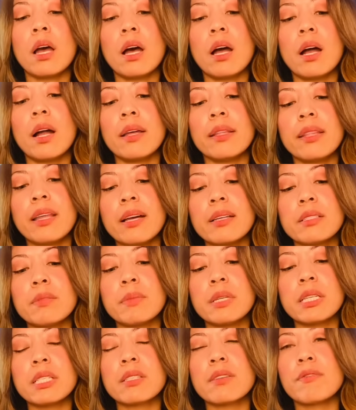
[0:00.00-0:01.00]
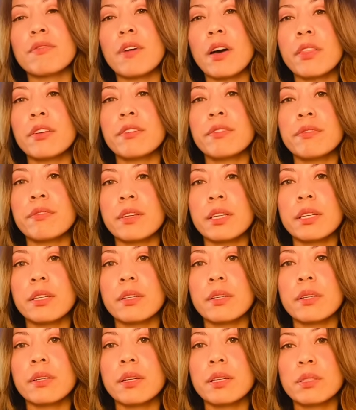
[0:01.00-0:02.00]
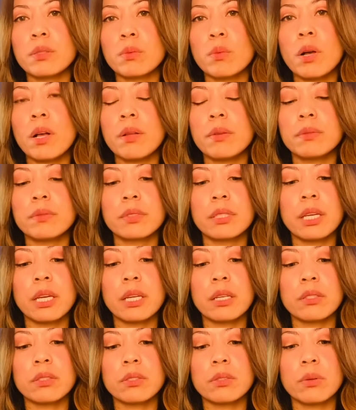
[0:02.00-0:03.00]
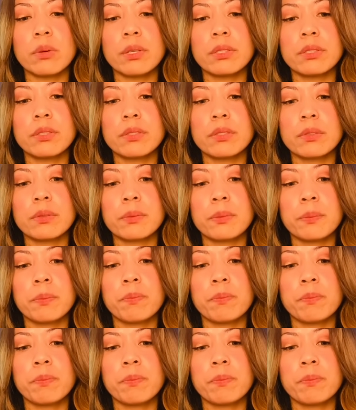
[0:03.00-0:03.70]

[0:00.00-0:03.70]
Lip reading: That to me is a father figure as well, King of Swords.